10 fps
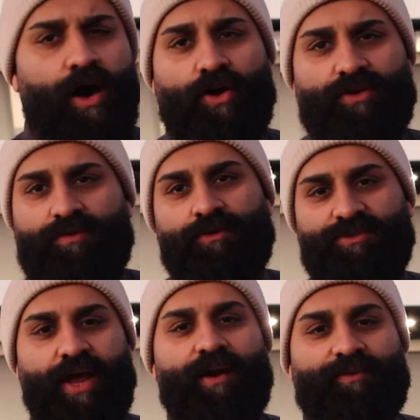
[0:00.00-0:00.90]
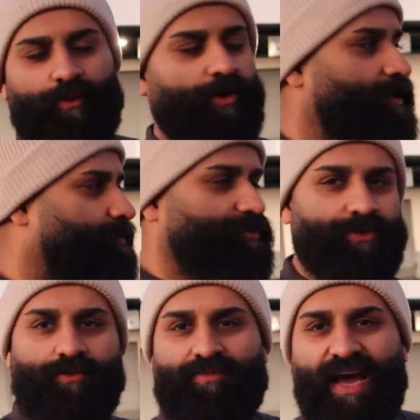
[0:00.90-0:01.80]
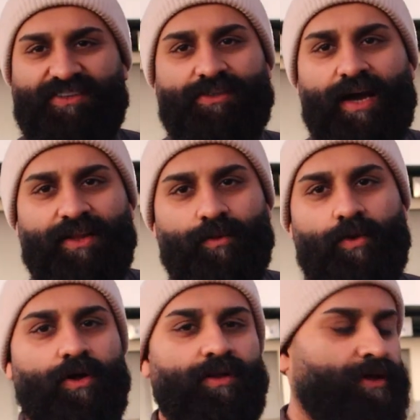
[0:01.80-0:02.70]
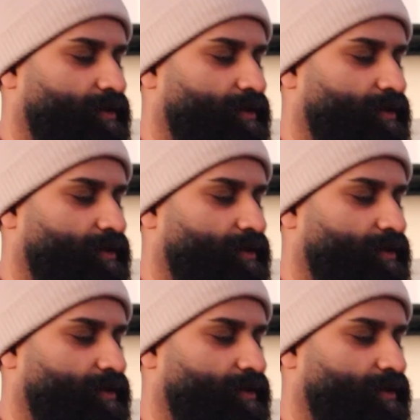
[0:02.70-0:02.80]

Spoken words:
No. Derek from Glory Pursuit, nicest guy in the world.